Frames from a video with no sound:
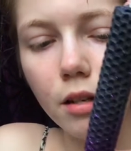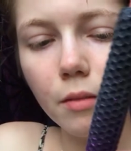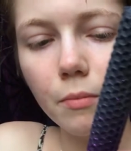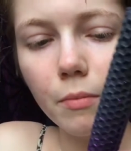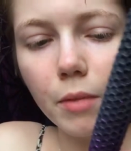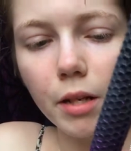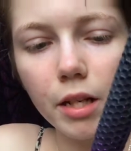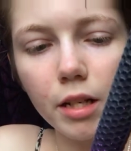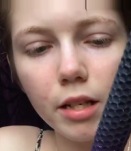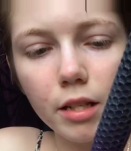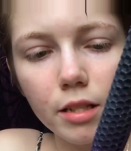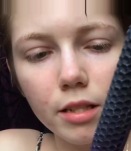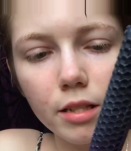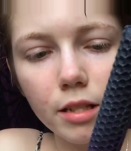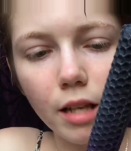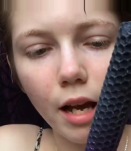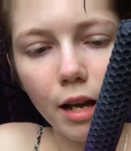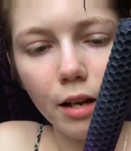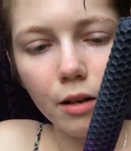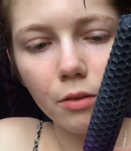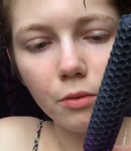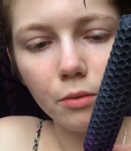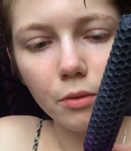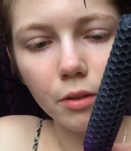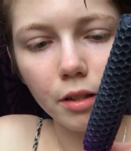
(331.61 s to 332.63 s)
because I
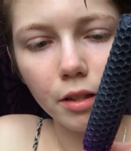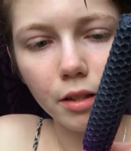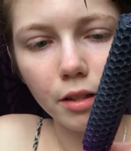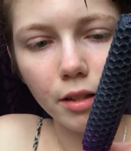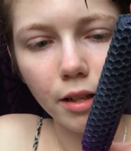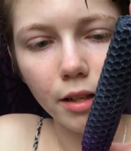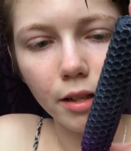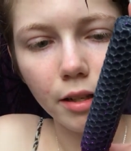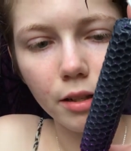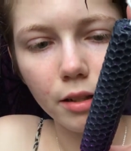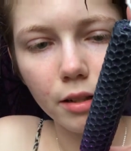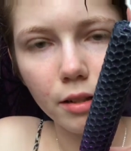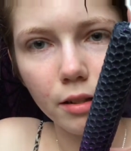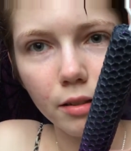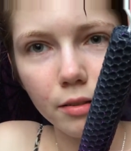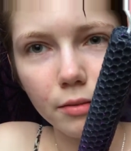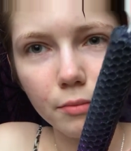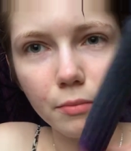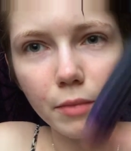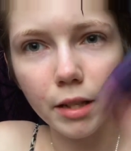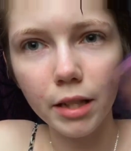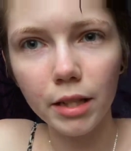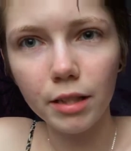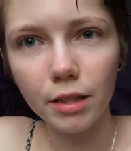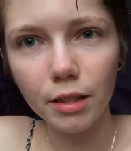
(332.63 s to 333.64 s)
don't really like
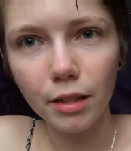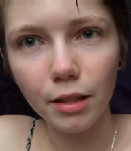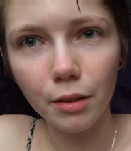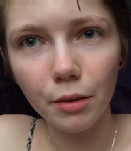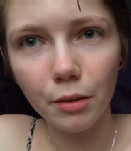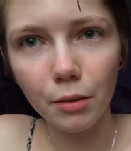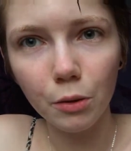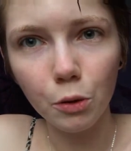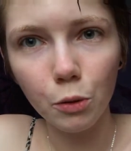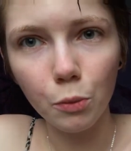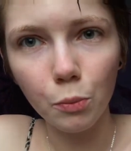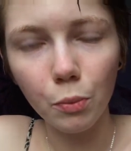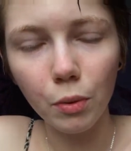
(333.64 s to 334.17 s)
mixing